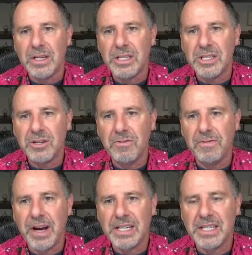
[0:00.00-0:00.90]
It's so
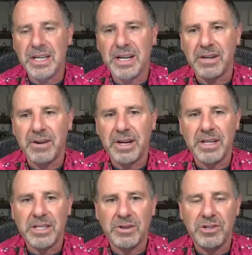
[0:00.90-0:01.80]
fascinating,
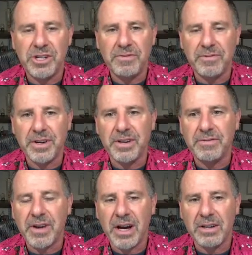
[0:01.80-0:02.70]
right? So Jeffrey,
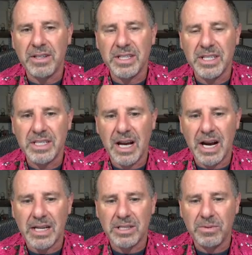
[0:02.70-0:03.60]
you've got all these
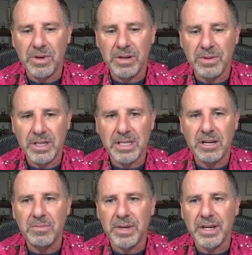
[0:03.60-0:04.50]
stocks. So what do you want to
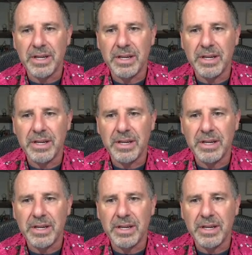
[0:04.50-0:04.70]
tell me?